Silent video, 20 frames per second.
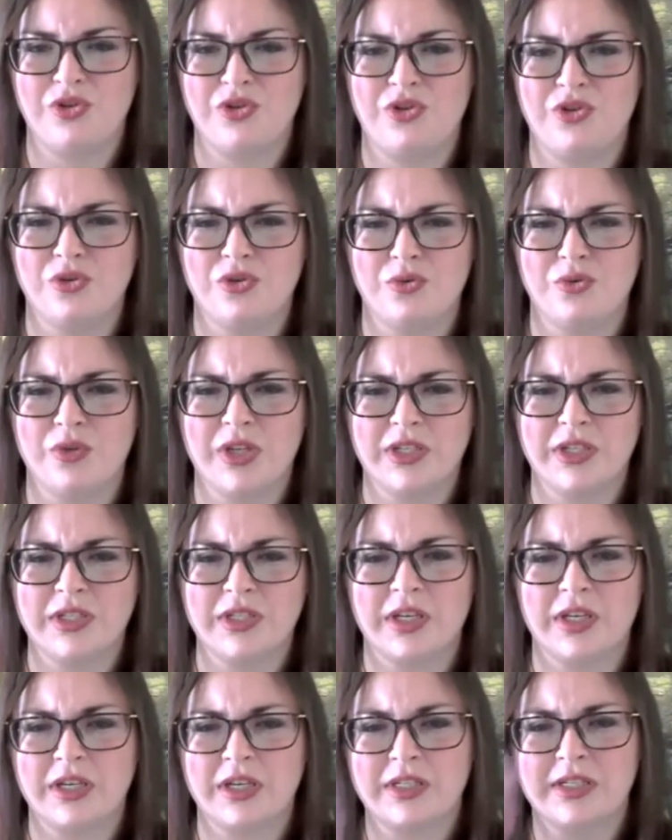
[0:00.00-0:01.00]
do these
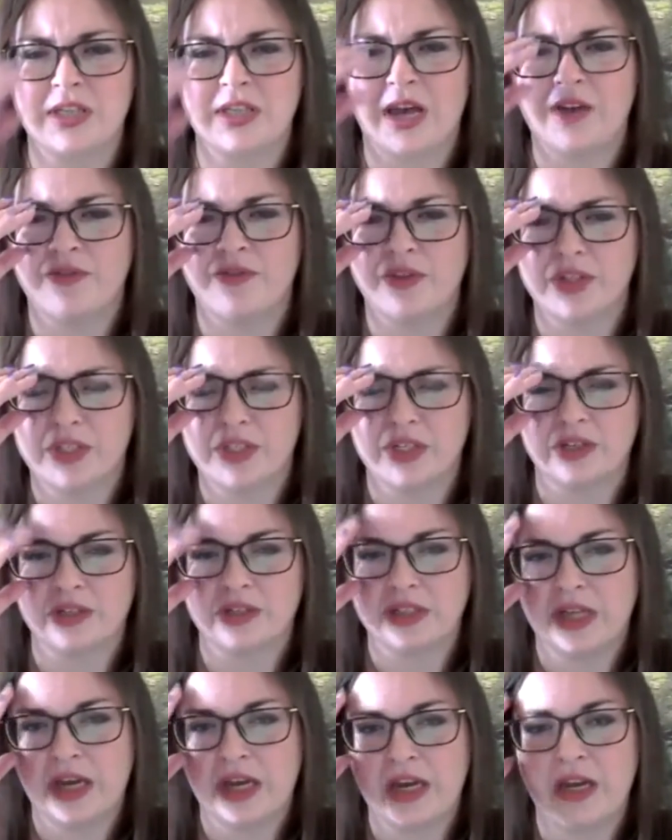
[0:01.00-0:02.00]
things every single
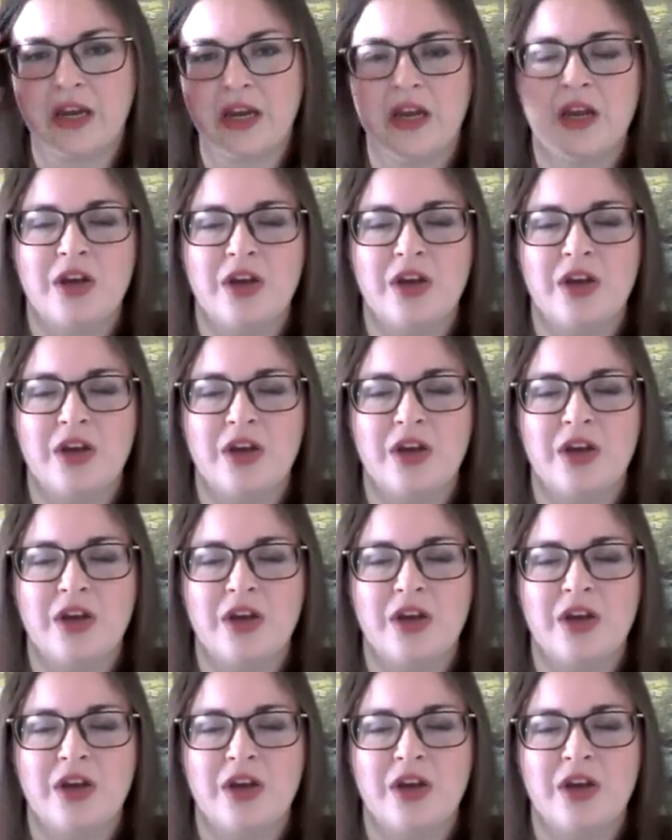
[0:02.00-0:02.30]
day.